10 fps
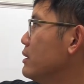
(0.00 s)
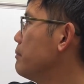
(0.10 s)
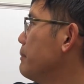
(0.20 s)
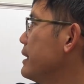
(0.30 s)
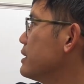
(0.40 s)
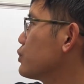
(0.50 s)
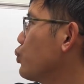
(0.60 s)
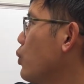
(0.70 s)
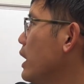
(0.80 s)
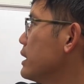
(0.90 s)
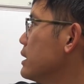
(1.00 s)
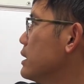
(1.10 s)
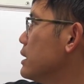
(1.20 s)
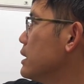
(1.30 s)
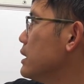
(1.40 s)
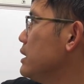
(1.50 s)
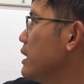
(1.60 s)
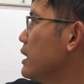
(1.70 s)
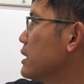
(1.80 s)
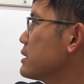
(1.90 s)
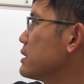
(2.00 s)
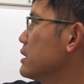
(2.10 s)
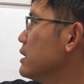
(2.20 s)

minus 1 dx.